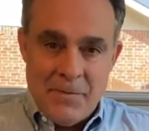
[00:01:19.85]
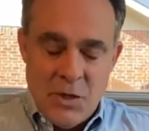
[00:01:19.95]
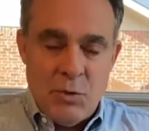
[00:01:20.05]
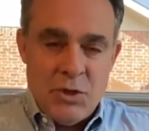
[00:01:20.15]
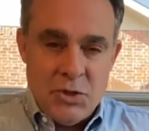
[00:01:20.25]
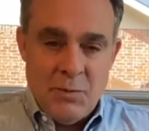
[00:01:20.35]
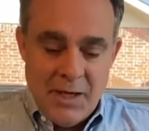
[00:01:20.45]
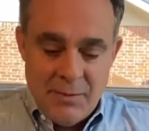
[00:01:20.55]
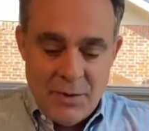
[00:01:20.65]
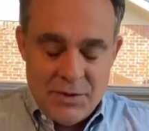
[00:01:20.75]
then we should
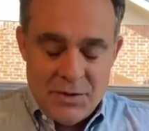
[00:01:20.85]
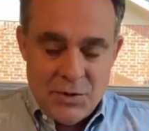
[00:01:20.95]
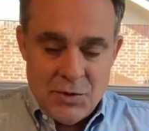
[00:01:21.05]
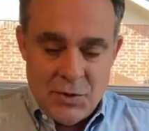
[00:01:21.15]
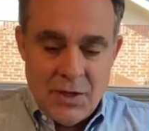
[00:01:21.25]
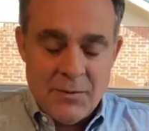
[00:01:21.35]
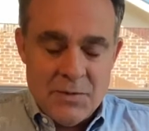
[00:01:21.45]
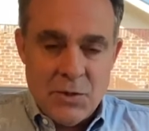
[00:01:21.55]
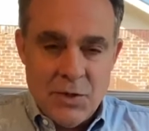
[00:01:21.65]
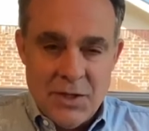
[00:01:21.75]
be able to come
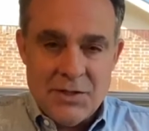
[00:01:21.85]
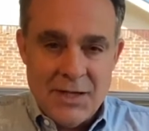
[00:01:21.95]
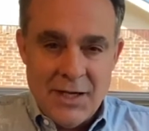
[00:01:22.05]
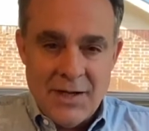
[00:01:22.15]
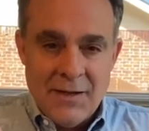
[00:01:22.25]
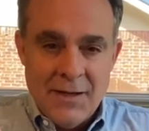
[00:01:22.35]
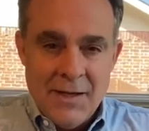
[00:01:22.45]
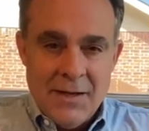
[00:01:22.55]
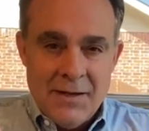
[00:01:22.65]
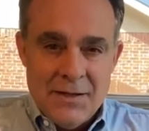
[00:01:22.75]
to it and say,
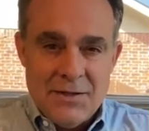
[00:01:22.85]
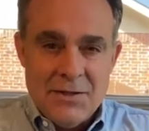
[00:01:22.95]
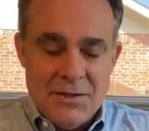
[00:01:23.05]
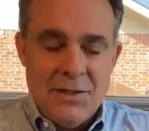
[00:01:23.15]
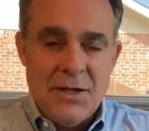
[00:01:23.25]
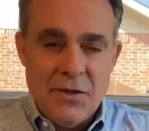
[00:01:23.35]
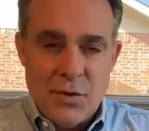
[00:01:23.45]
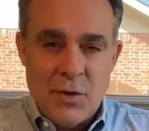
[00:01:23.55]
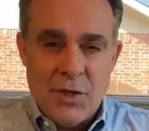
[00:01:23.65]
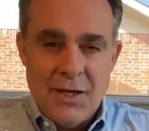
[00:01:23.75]
this is the
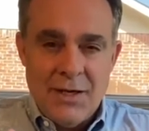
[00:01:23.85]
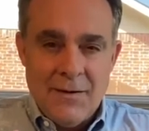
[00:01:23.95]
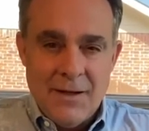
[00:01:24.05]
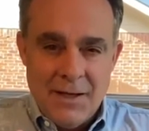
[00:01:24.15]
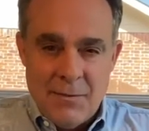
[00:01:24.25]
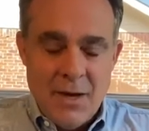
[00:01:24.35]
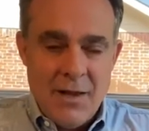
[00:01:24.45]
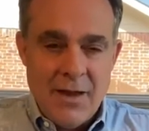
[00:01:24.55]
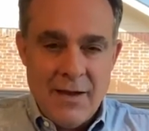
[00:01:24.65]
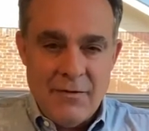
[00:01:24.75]
authority in
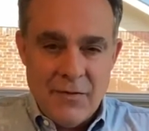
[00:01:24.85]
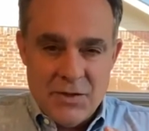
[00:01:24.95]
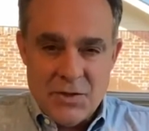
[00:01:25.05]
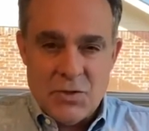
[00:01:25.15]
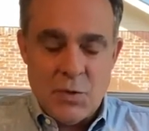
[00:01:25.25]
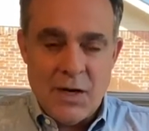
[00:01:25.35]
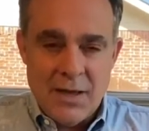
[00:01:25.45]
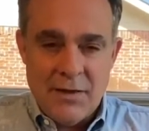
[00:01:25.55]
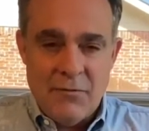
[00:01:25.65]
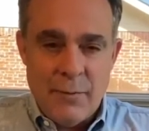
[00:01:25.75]
my life. This is what I
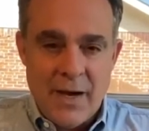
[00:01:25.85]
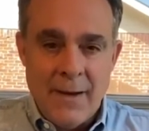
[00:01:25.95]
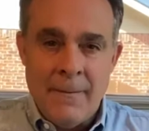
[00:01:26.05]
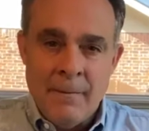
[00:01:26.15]
live by.